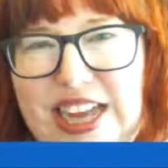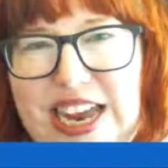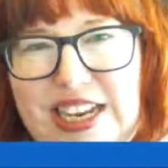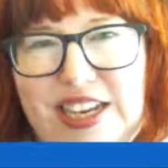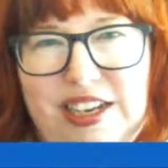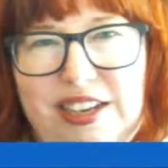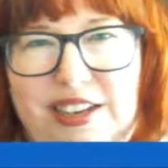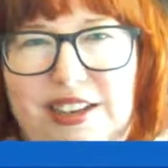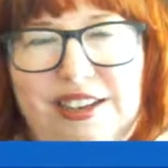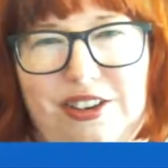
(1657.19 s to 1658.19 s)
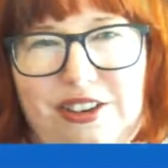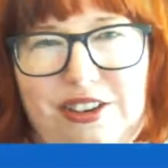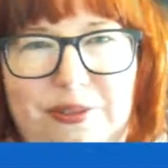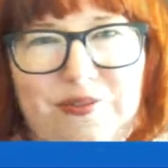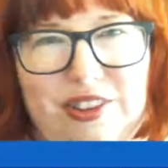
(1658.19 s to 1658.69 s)
like
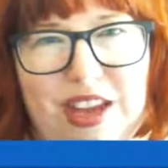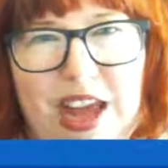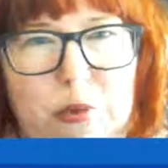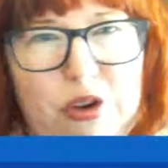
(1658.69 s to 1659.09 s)
we're